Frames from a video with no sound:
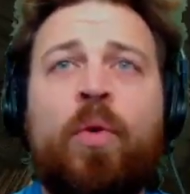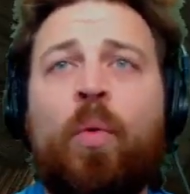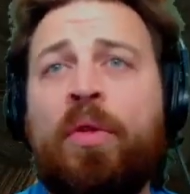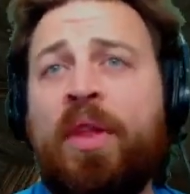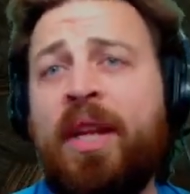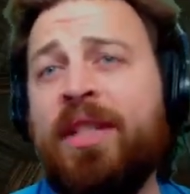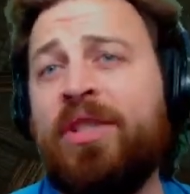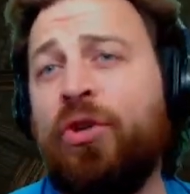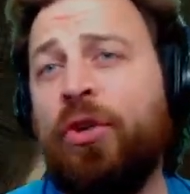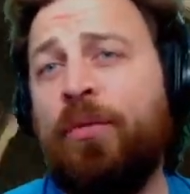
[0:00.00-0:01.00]
One thing
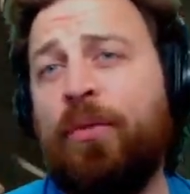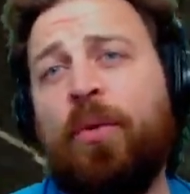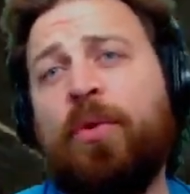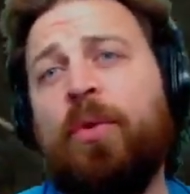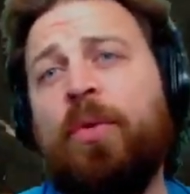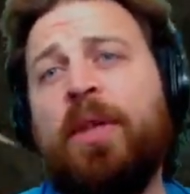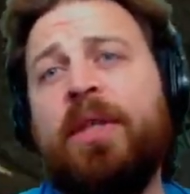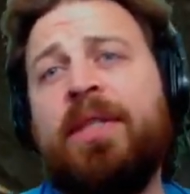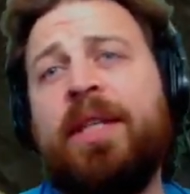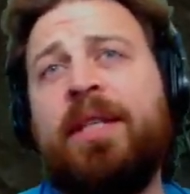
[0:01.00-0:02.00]
that's good for, though,
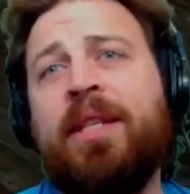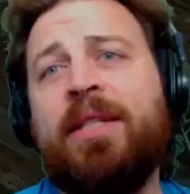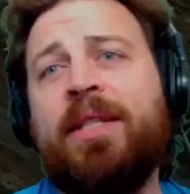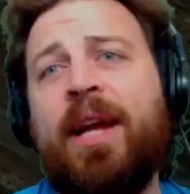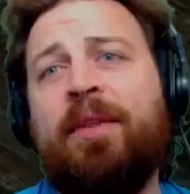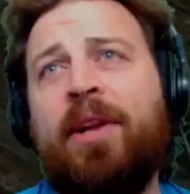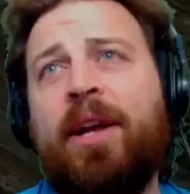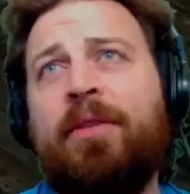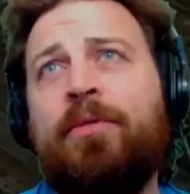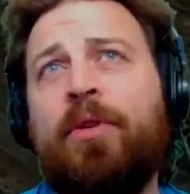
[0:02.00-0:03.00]
is it doesn't have to
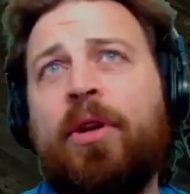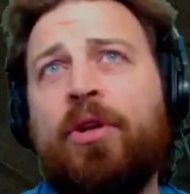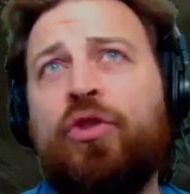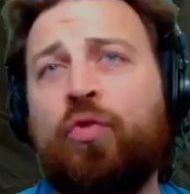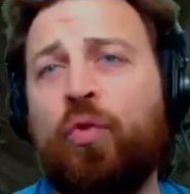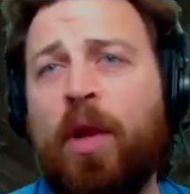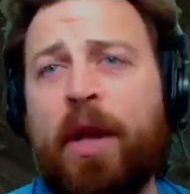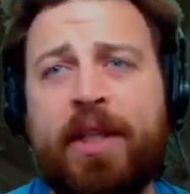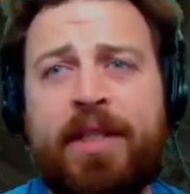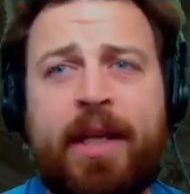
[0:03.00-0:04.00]
have a true
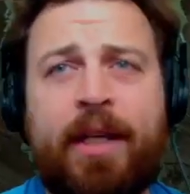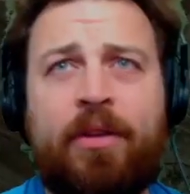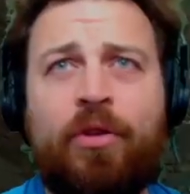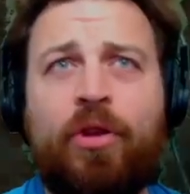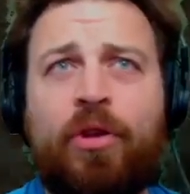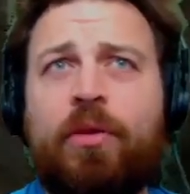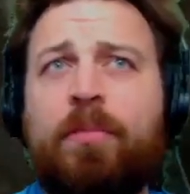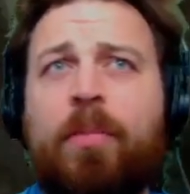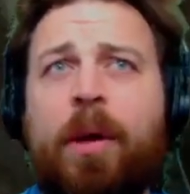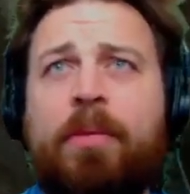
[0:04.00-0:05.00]
line of sight. You
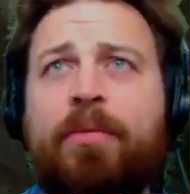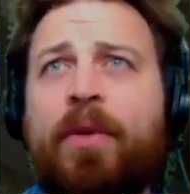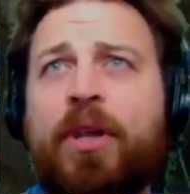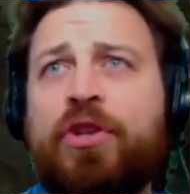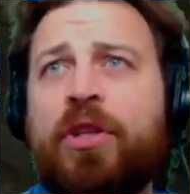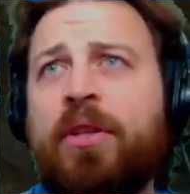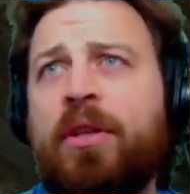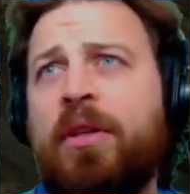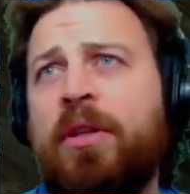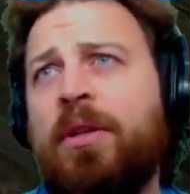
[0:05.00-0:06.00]
could probably fudge it.
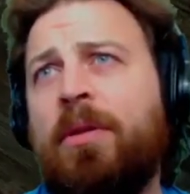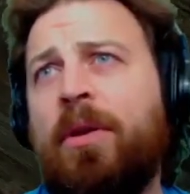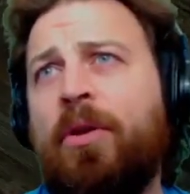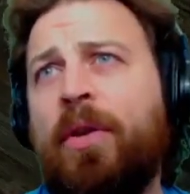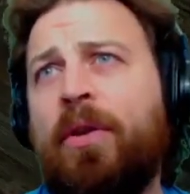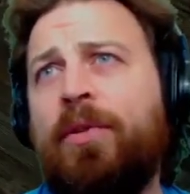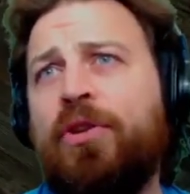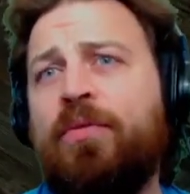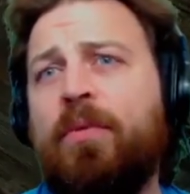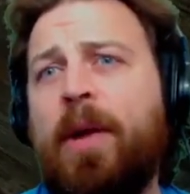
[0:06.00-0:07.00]
I don't know if I can
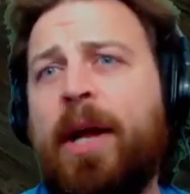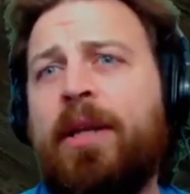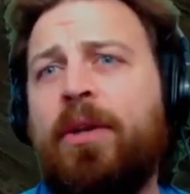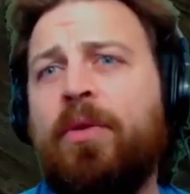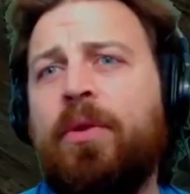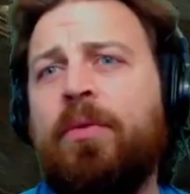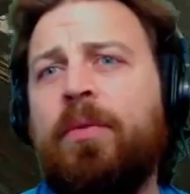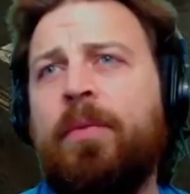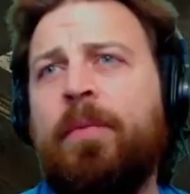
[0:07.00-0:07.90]
fudge it from back here, though.